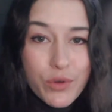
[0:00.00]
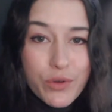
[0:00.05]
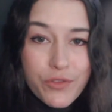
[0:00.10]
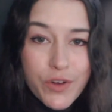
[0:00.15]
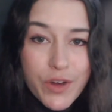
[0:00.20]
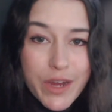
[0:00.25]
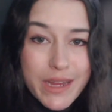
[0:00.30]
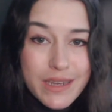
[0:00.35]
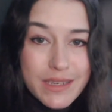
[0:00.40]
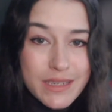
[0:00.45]

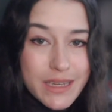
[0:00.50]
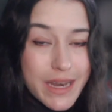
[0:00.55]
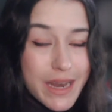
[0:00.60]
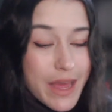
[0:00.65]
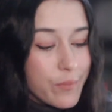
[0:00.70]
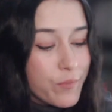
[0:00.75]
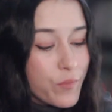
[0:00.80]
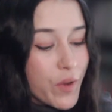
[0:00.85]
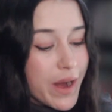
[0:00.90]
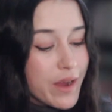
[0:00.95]
for
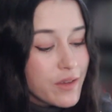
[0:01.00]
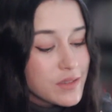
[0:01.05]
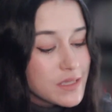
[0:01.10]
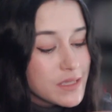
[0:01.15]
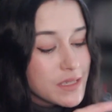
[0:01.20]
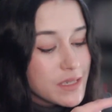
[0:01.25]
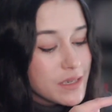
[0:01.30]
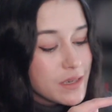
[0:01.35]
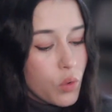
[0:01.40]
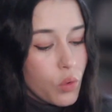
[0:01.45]
internet
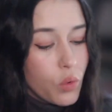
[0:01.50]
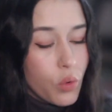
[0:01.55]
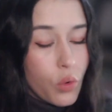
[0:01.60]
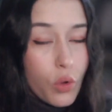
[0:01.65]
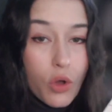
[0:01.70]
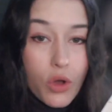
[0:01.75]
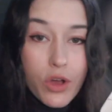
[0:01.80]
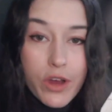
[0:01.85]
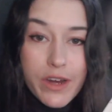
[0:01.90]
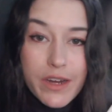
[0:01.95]
browsing,
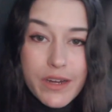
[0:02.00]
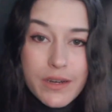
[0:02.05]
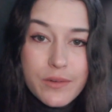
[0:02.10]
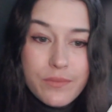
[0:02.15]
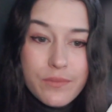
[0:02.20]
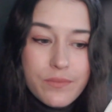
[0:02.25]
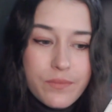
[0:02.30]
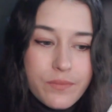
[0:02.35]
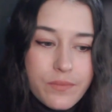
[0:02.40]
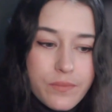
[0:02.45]
or
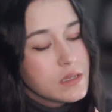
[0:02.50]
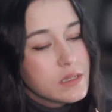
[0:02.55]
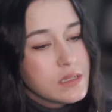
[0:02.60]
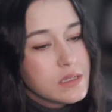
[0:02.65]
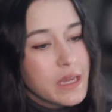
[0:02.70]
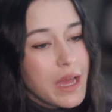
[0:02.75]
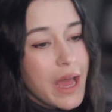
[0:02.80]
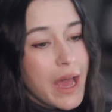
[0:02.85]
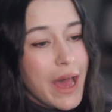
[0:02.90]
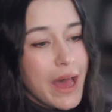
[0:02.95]

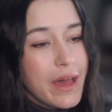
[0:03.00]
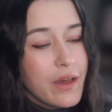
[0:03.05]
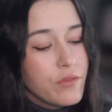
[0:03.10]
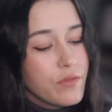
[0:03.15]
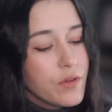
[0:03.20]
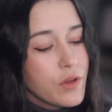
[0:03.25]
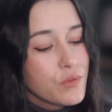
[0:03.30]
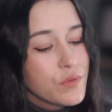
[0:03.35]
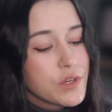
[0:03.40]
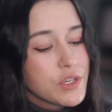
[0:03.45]
to
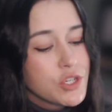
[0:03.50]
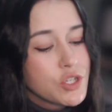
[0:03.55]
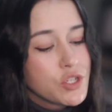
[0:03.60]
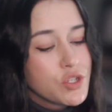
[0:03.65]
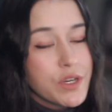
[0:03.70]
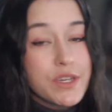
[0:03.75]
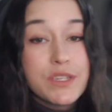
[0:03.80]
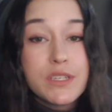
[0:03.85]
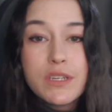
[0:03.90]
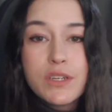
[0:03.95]
have a
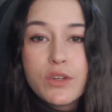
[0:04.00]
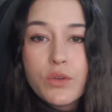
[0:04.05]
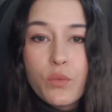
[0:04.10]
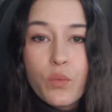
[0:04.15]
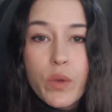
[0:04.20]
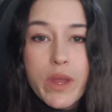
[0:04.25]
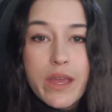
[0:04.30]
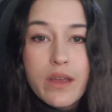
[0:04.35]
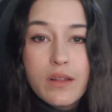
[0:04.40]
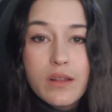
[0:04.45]
restricted
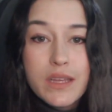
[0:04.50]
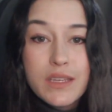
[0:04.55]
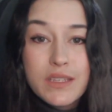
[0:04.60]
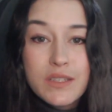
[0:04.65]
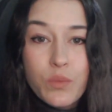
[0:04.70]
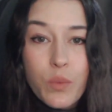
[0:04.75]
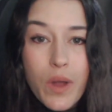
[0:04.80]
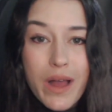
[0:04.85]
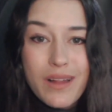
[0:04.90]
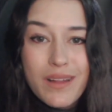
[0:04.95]
wheel
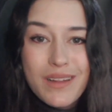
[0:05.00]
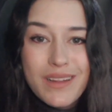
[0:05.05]
as well,